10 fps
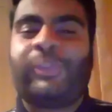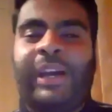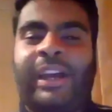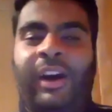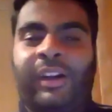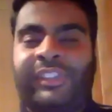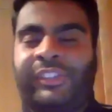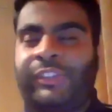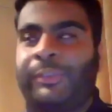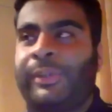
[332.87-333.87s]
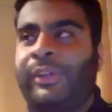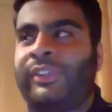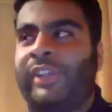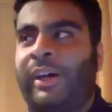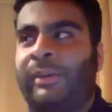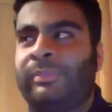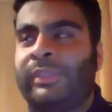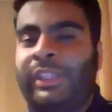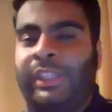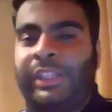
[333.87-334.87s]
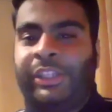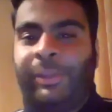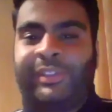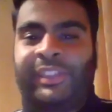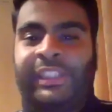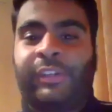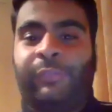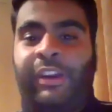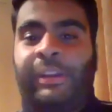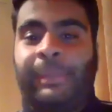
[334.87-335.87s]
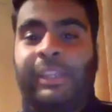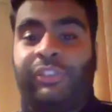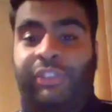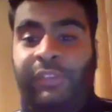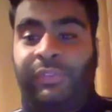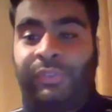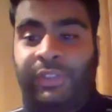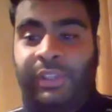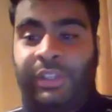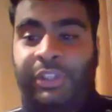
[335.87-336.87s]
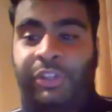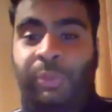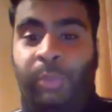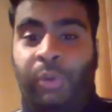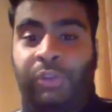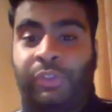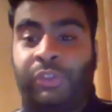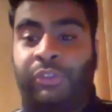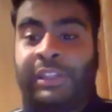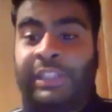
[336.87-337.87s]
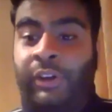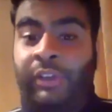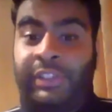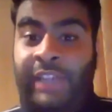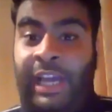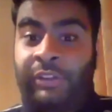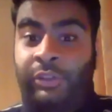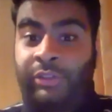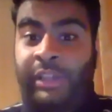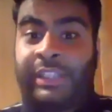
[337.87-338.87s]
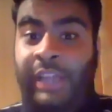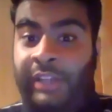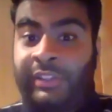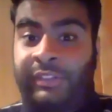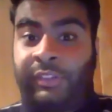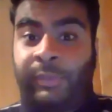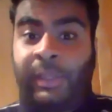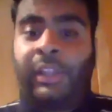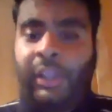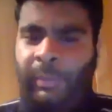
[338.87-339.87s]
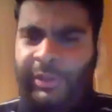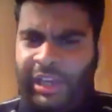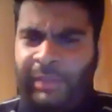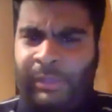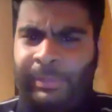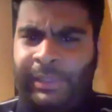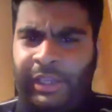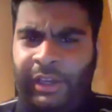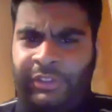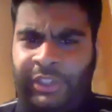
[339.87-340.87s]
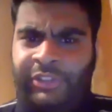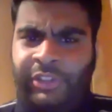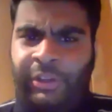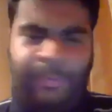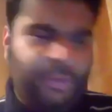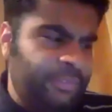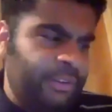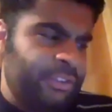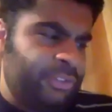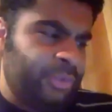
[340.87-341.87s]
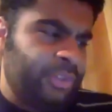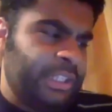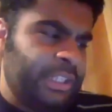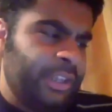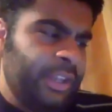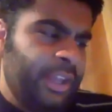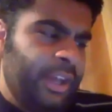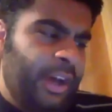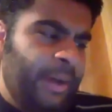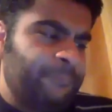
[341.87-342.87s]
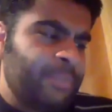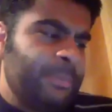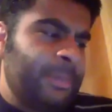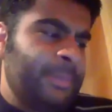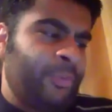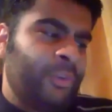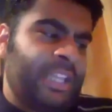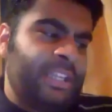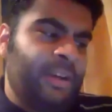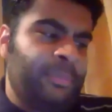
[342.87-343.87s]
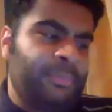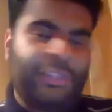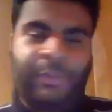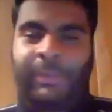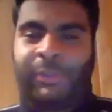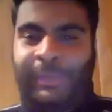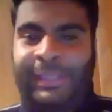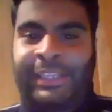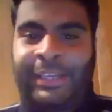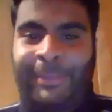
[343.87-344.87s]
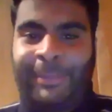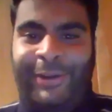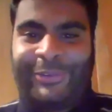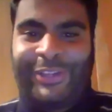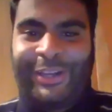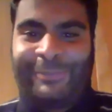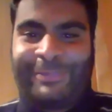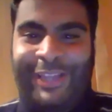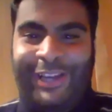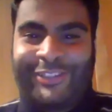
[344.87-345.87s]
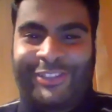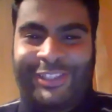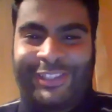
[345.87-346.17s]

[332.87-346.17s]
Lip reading: I ask this is because we're seeing a very big shift towards Gujarati content and Gujarati artists as well, which I will be touching upon very shortly. But before that, we were speaking about Meenakshi